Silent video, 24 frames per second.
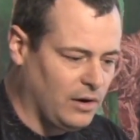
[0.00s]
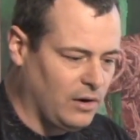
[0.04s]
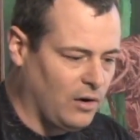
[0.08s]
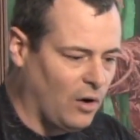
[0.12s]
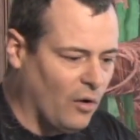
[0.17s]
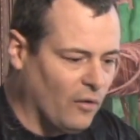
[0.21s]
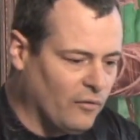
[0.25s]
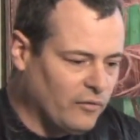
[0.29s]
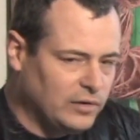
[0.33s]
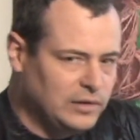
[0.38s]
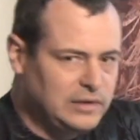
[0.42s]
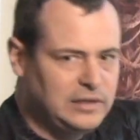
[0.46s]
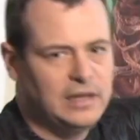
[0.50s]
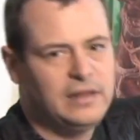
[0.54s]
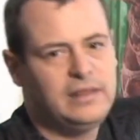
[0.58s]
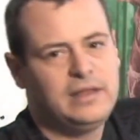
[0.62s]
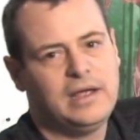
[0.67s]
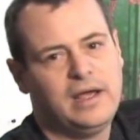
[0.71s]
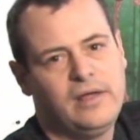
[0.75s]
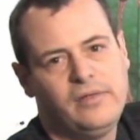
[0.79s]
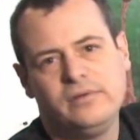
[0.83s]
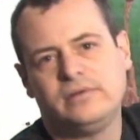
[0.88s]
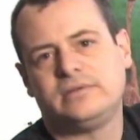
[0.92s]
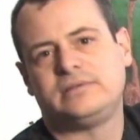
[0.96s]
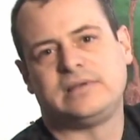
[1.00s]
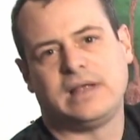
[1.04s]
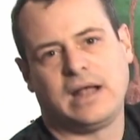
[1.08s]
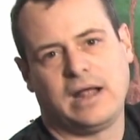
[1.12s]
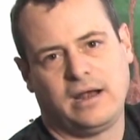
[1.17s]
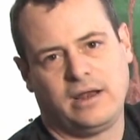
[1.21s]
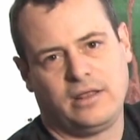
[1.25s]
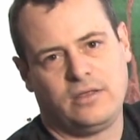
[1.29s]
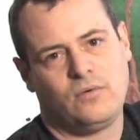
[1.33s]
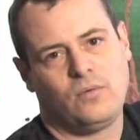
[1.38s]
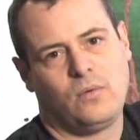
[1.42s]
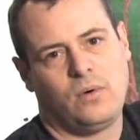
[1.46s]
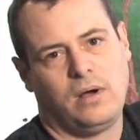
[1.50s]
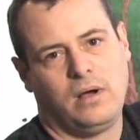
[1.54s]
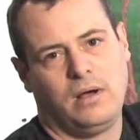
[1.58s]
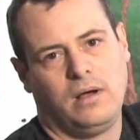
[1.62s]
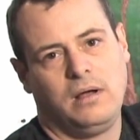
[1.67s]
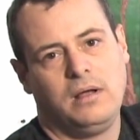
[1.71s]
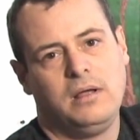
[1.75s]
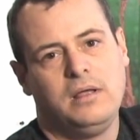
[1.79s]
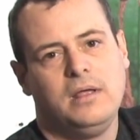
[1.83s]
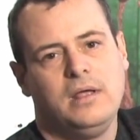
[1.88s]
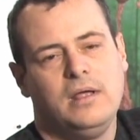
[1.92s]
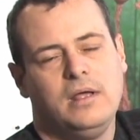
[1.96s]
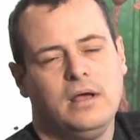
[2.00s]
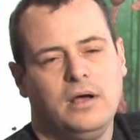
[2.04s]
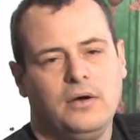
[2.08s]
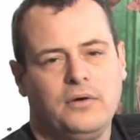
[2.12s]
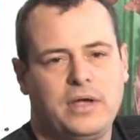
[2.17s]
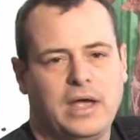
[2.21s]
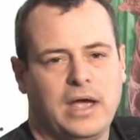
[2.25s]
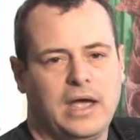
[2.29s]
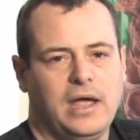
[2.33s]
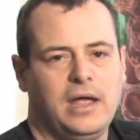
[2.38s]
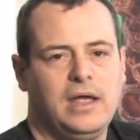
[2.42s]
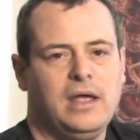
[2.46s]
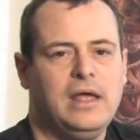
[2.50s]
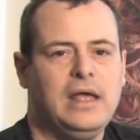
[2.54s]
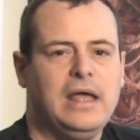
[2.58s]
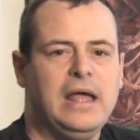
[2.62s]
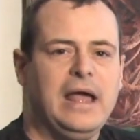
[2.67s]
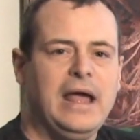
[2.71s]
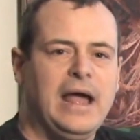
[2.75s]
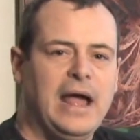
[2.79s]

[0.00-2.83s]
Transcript: over to the other side of the wall, okay?